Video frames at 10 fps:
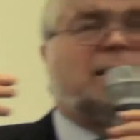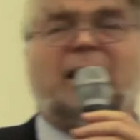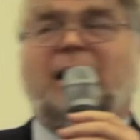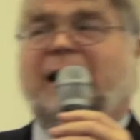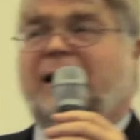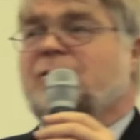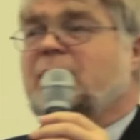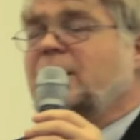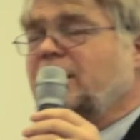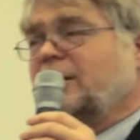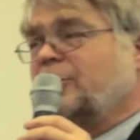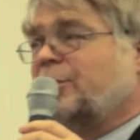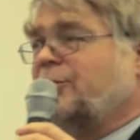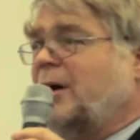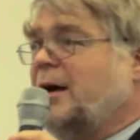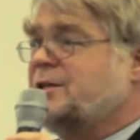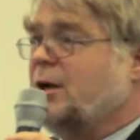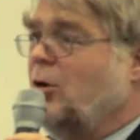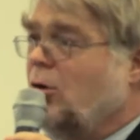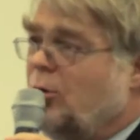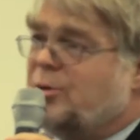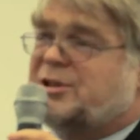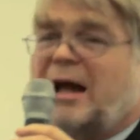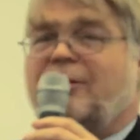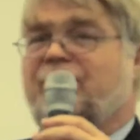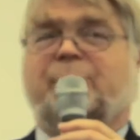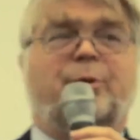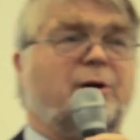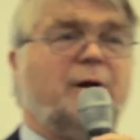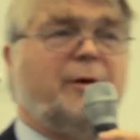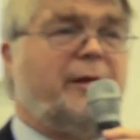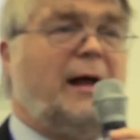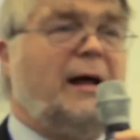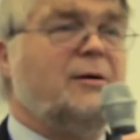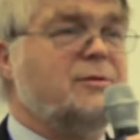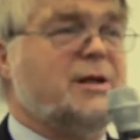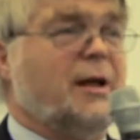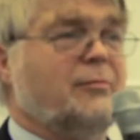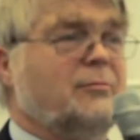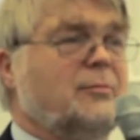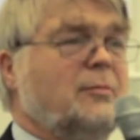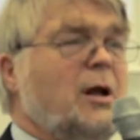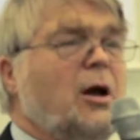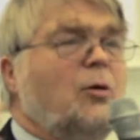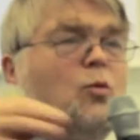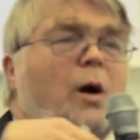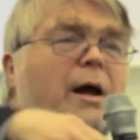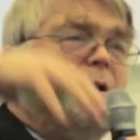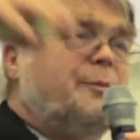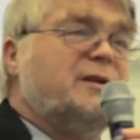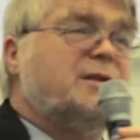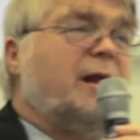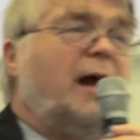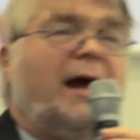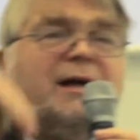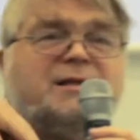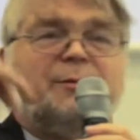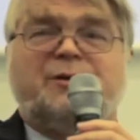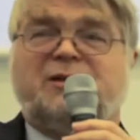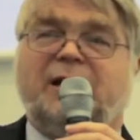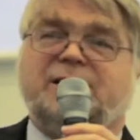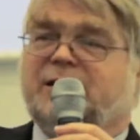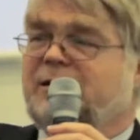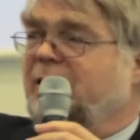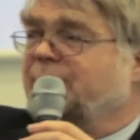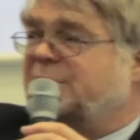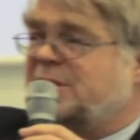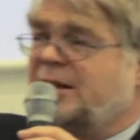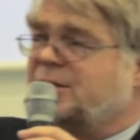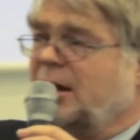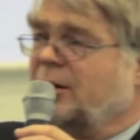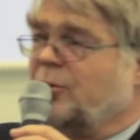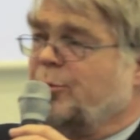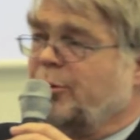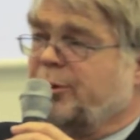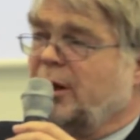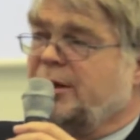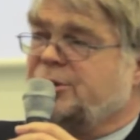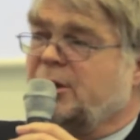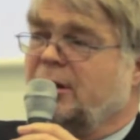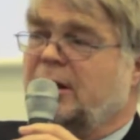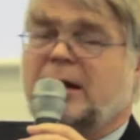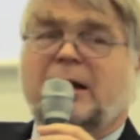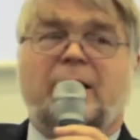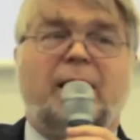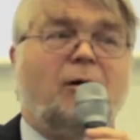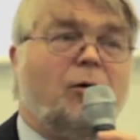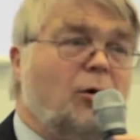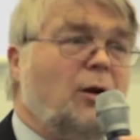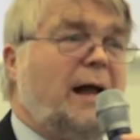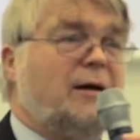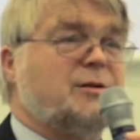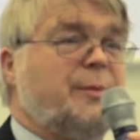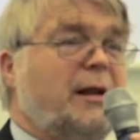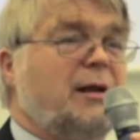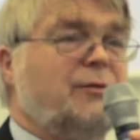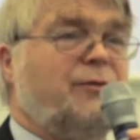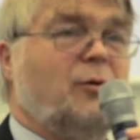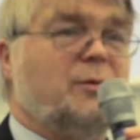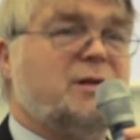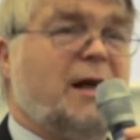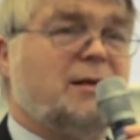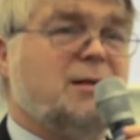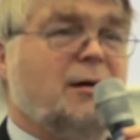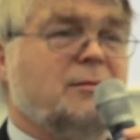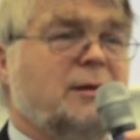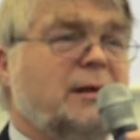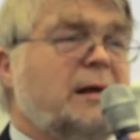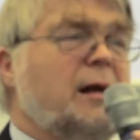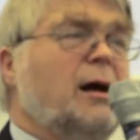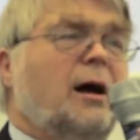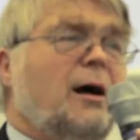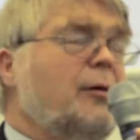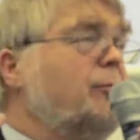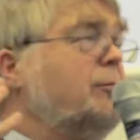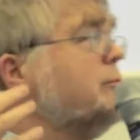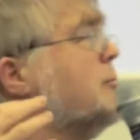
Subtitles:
provides almost everybody with their housing, way up into the 80% of the population. They're all housed by the informal sector. And